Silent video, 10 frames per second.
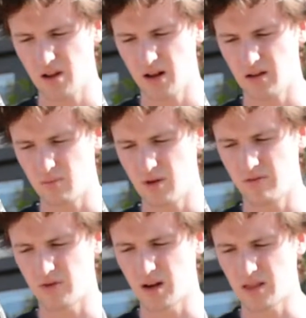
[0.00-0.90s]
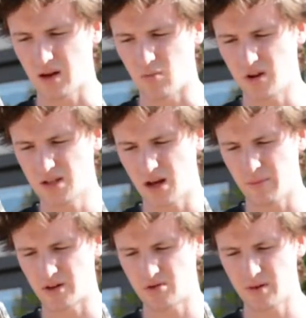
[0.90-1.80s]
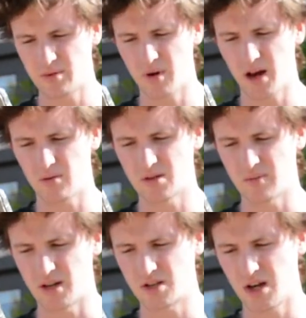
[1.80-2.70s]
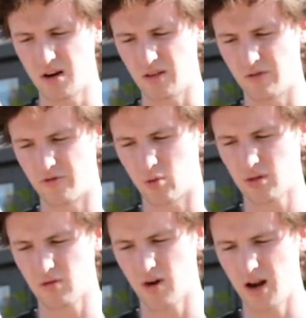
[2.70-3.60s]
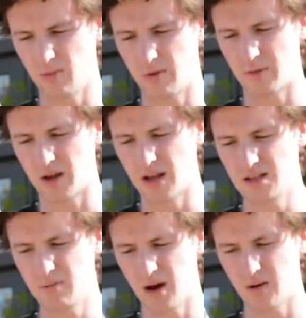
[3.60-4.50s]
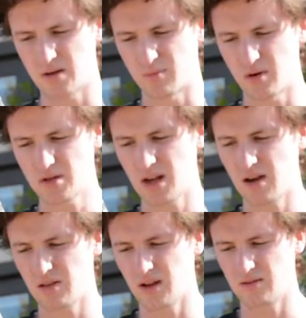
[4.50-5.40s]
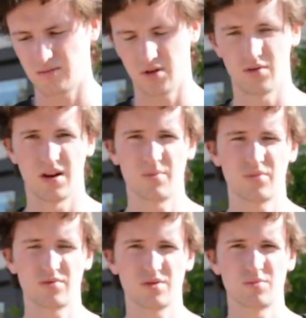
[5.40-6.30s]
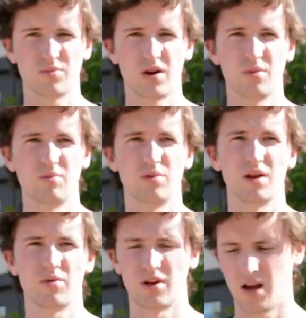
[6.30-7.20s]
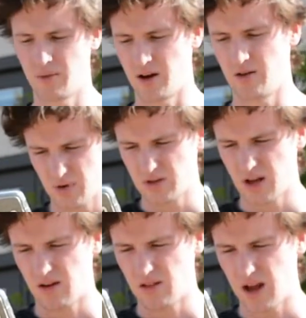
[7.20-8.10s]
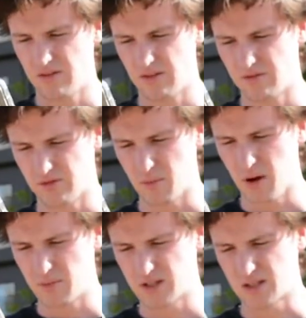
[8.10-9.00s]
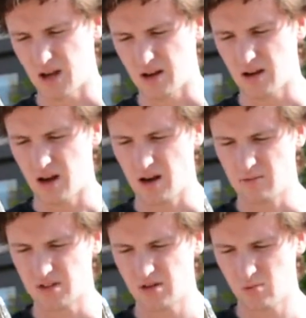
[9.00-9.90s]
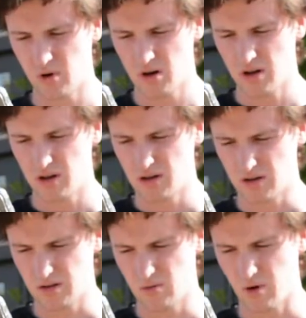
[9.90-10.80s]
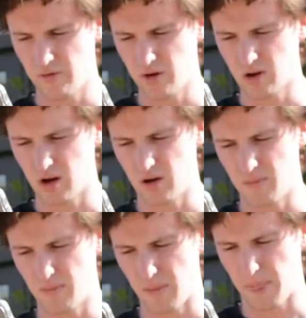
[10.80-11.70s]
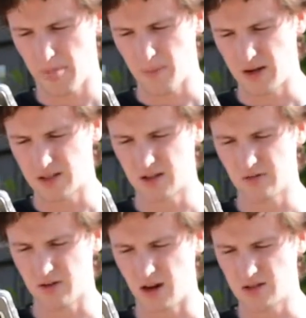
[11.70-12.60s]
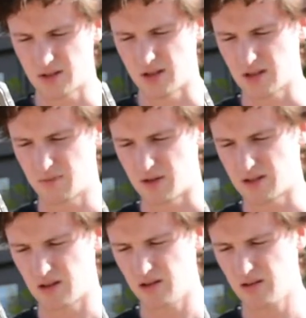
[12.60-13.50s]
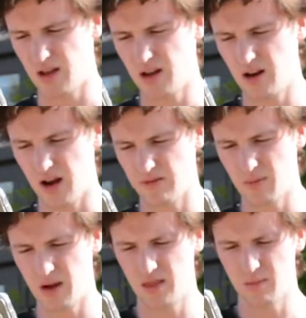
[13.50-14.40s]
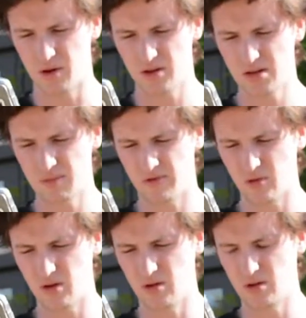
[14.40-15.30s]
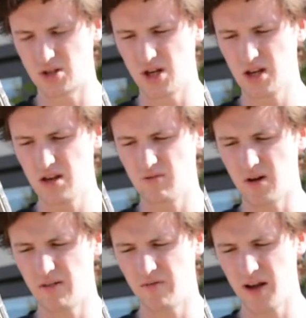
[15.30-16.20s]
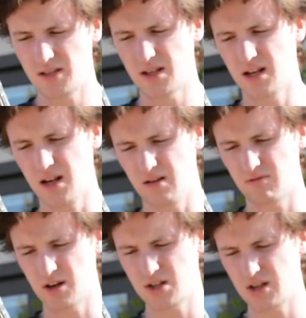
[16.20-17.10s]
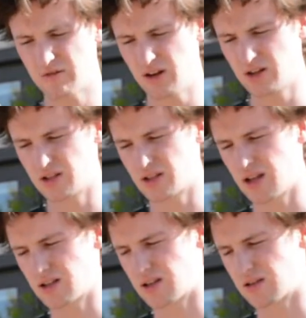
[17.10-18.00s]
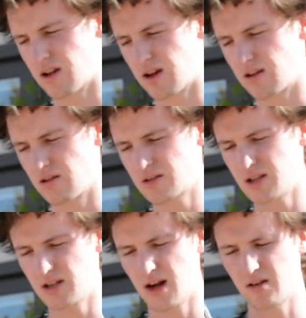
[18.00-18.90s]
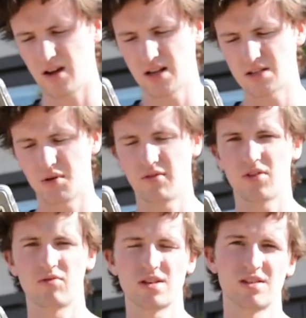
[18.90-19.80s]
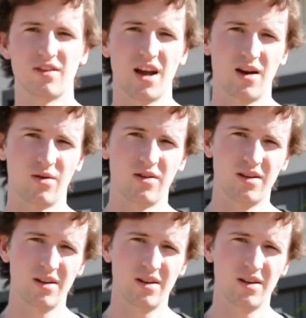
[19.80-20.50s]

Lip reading: letting me forget that one time I tripped backwards in my chair in the 4th grade with Mackenzie bursting out, I should probably bleep her name out, bursting out laughing from my mistake. I am still working to overcome my self-consciousness, but until then, I remain the person before you, a shaky, red-faced idiot rushing to finish this essay so that I can go sit down and not speak for the rest of the hour.